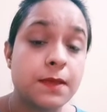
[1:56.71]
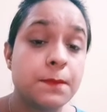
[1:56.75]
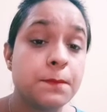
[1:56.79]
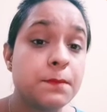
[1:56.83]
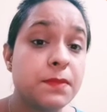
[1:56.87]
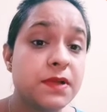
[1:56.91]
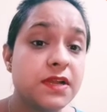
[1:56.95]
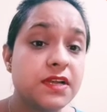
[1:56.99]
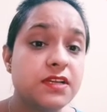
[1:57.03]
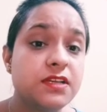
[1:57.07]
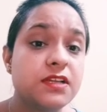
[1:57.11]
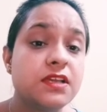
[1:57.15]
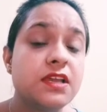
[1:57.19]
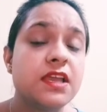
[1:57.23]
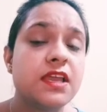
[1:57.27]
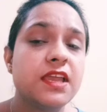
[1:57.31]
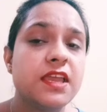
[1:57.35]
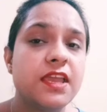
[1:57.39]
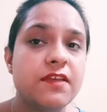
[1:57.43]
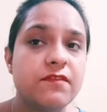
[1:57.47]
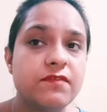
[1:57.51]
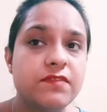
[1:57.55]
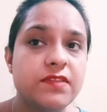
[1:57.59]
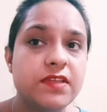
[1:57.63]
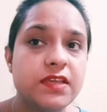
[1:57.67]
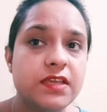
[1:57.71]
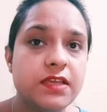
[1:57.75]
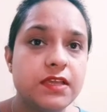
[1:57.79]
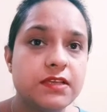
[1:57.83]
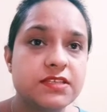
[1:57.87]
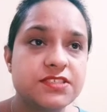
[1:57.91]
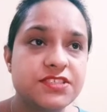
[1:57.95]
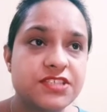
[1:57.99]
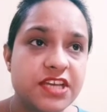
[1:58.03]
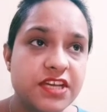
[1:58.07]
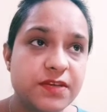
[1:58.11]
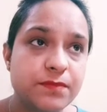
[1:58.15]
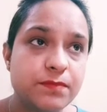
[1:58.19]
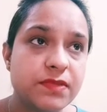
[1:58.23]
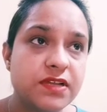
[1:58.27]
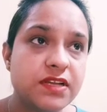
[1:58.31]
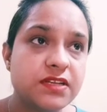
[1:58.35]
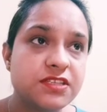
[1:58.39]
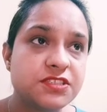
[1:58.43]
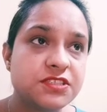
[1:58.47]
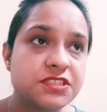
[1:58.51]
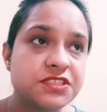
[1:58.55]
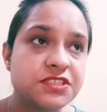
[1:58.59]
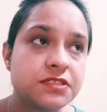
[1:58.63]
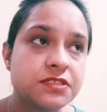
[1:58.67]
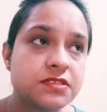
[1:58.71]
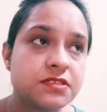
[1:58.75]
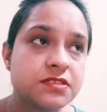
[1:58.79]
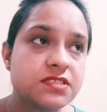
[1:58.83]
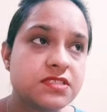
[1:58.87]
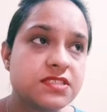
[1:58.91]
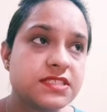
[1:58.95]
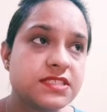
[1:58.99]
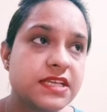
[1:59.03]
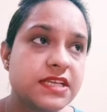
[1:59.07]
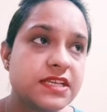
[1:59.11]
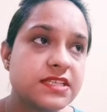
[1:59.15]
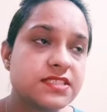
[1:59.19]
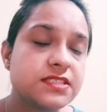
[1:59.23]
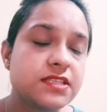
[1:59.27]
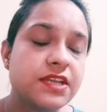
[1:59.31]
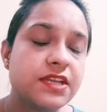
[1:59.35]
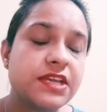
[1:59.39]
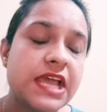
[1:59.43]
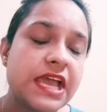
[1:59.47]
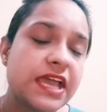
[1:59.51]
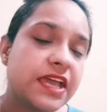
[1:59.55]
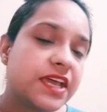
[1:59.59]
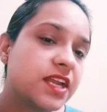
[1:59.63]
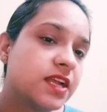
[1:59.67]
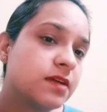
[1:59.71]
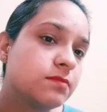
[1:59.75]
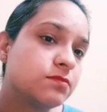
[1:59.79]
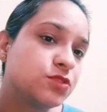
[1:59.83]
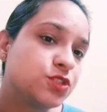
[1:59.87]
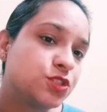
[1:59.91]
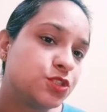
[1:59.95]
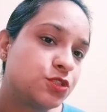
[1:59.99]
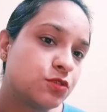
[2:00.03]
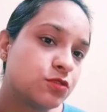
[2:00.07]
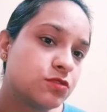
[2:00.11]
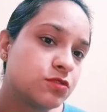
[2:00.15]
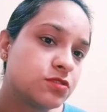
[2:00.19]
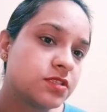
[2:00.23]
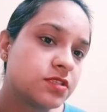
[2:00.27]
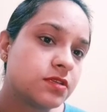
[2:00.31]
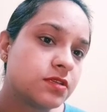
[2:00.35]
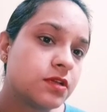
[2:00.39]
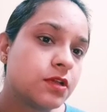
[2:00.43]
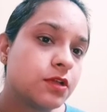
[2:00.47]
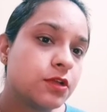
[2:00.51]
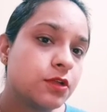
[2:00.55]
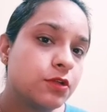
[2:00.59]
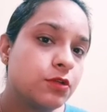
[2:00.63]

But if the statement says the diagram shows,